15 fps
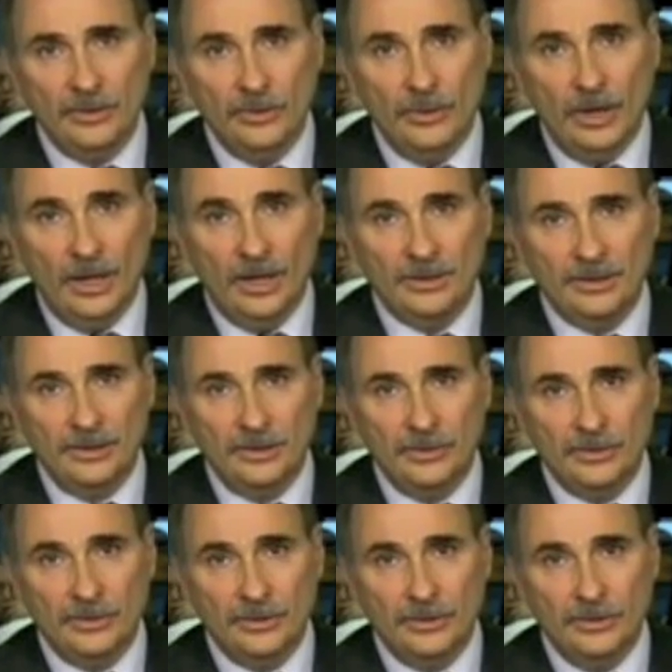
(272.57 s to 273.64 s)

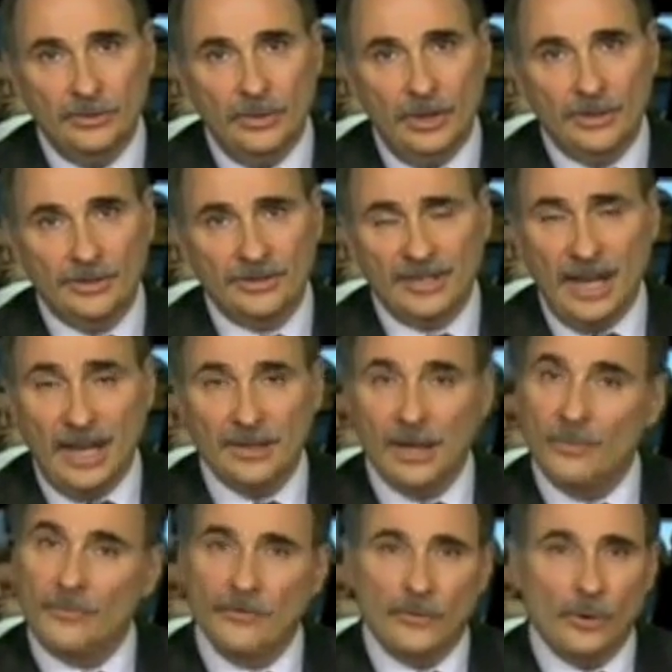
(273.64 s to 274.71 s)
to stand
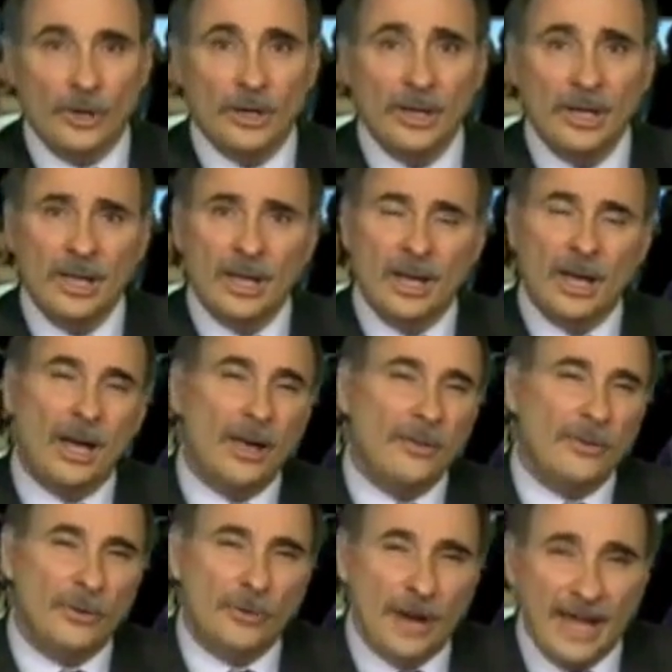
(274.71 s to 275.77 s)
up for
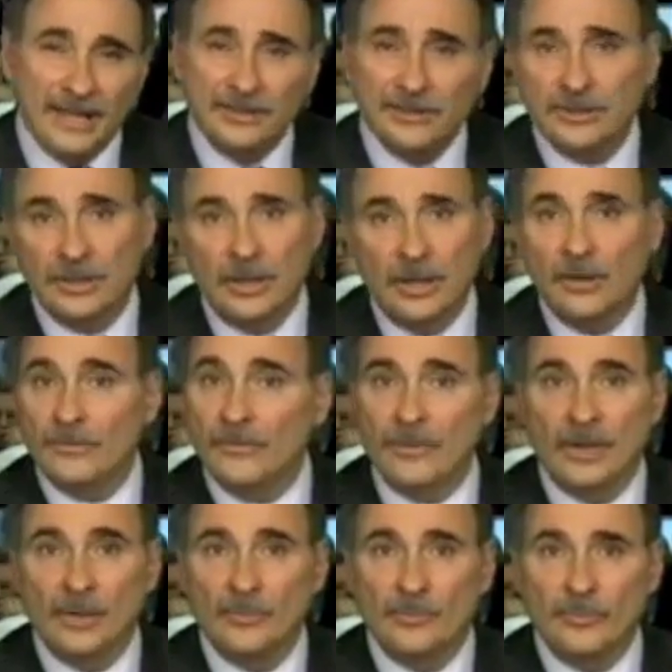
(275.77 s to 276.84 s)
the rights
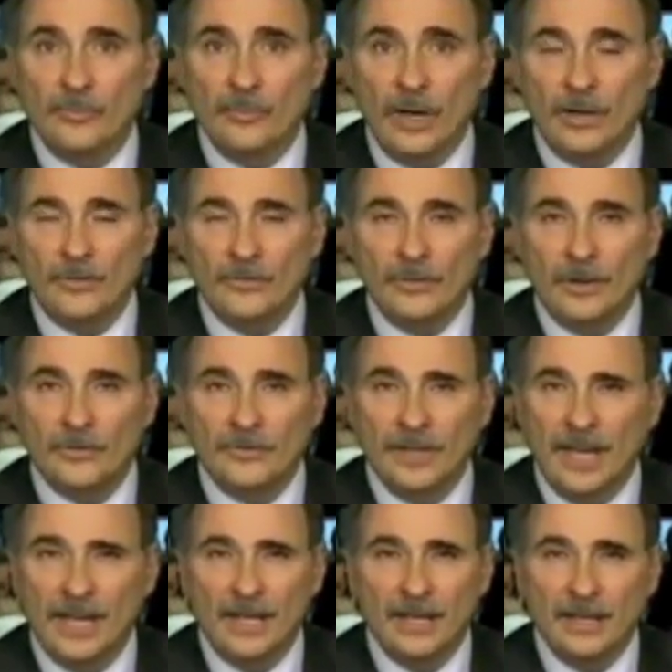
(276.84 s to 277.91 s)
of
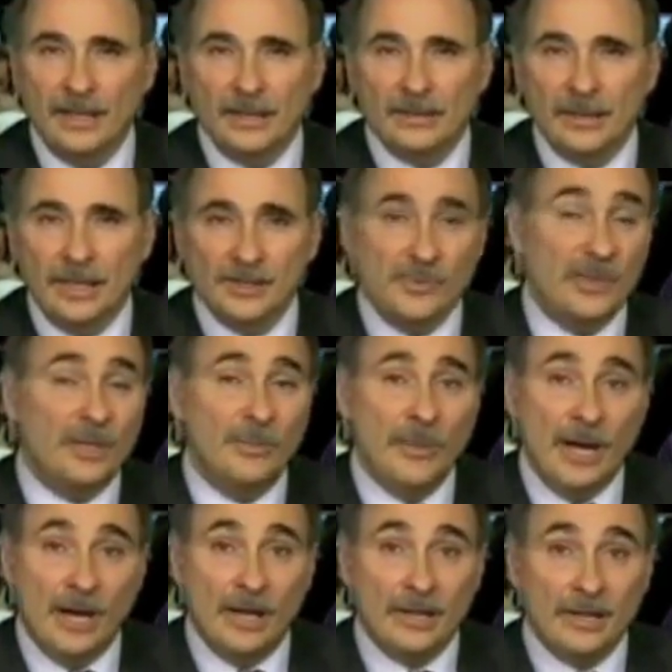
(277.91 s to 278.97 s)
gay and lesbian
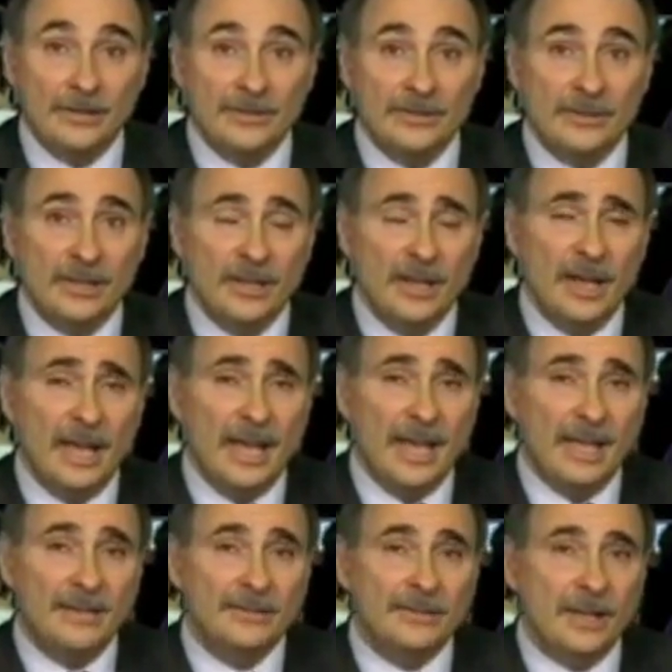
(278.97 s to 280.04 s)
Americans,
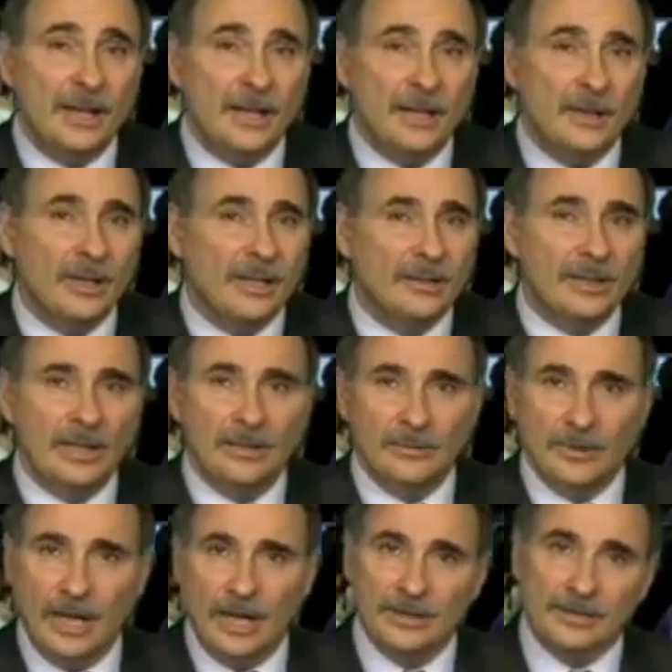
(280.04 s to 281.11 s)
and
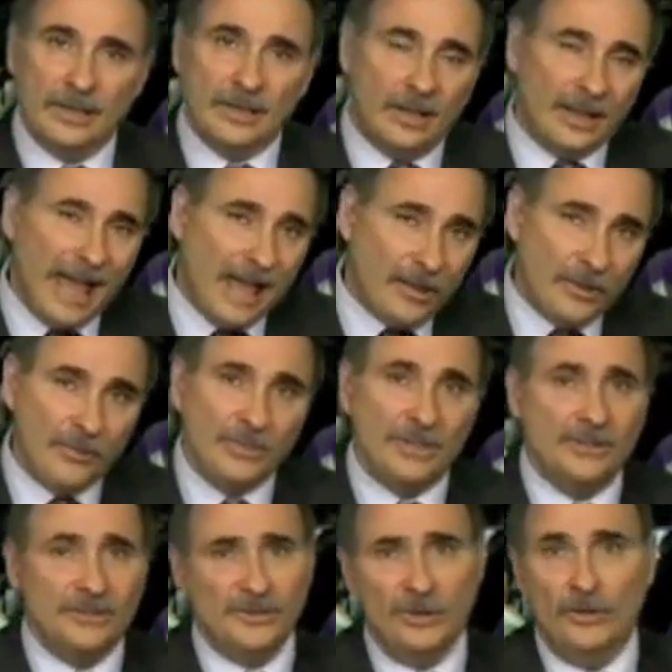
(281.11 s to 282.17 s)
to allow them
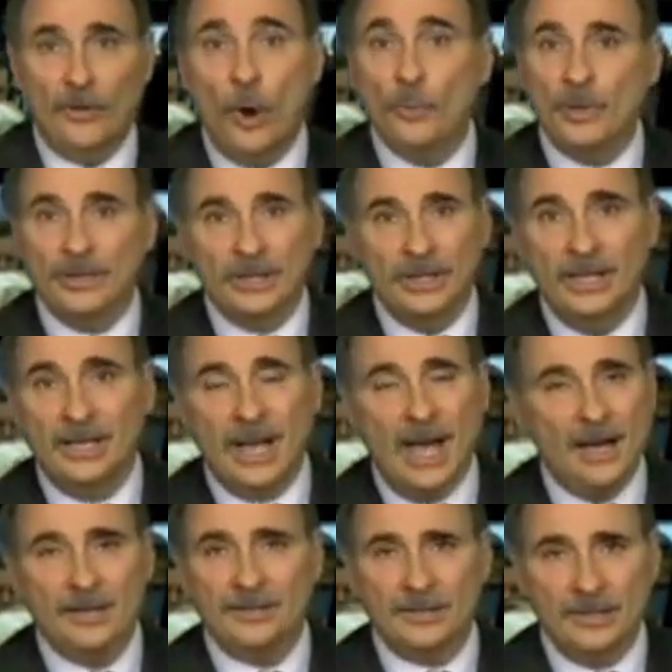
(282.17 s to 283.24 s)
to serve openly and
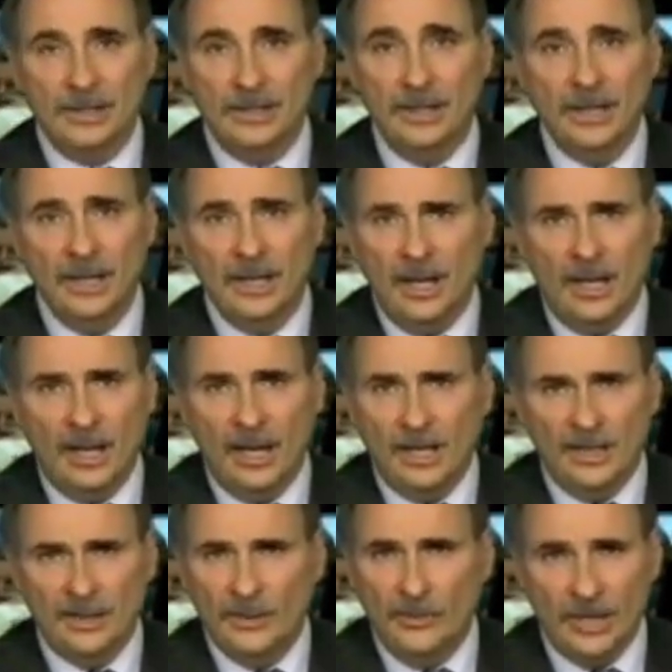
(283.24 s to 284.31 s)
honestly
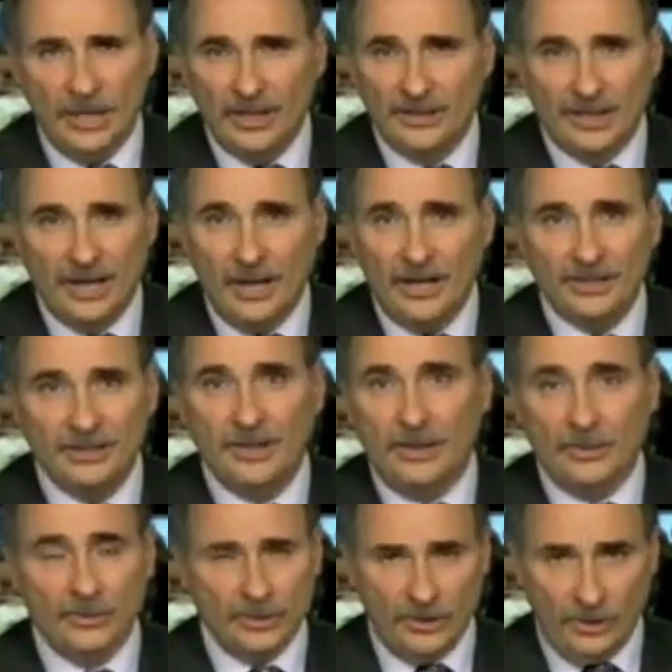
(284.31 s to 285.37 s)
in the military,
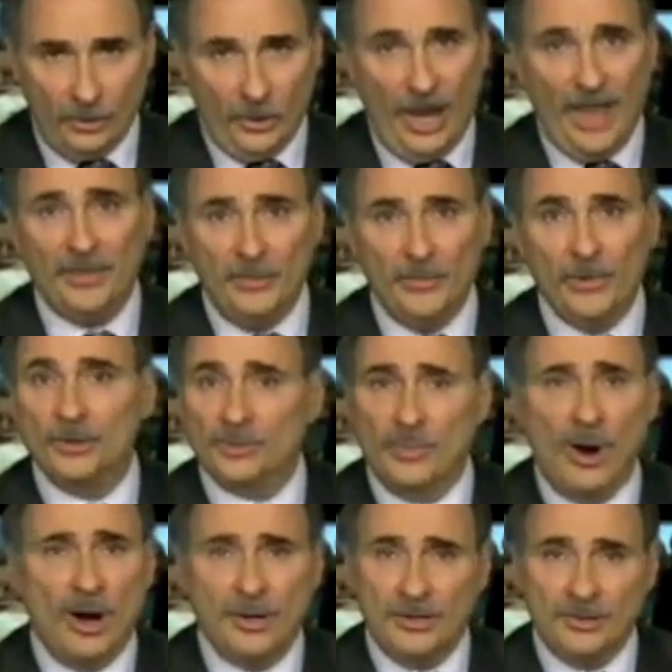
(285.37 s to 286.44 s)
to grant them those
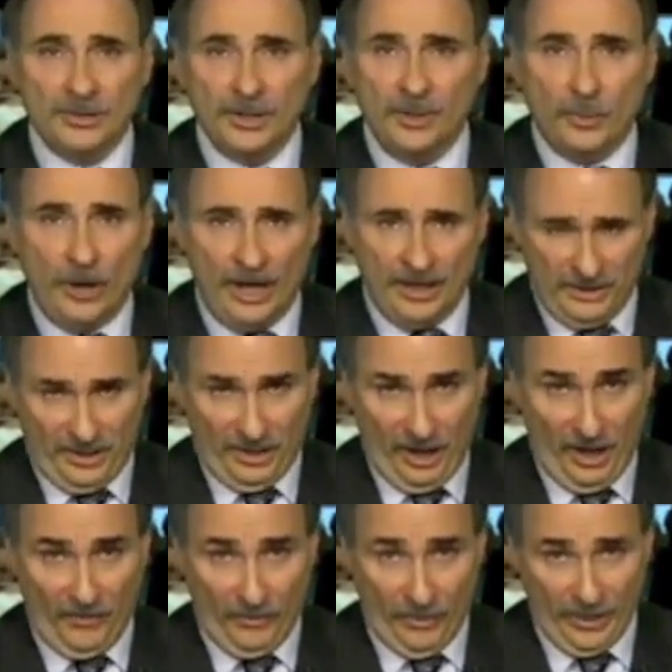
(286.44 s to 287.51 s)
partnership rights in
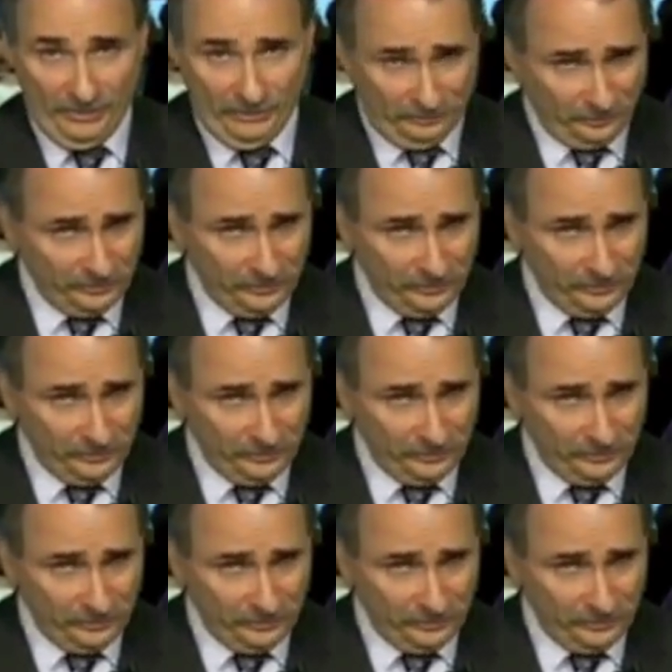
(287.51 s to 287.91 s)
government,